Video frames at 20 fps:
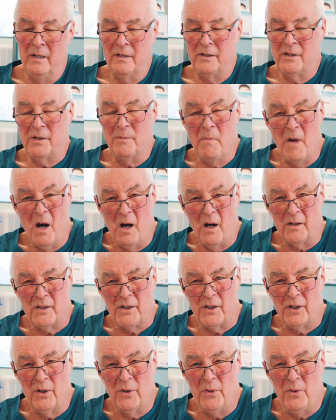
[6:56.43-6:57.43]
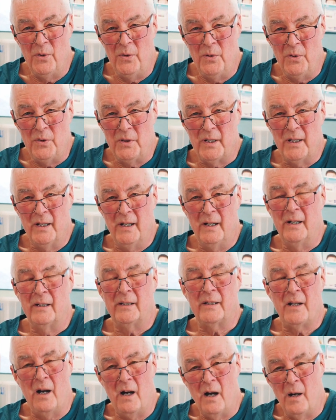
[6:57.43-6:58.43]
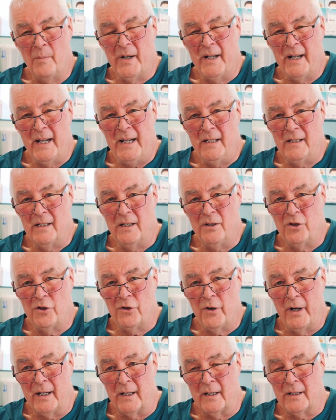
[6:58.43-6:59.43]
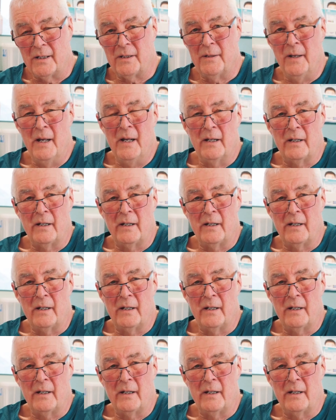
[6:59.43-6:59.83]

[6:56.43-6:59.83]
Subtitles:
tomatoes, carbonated drinks.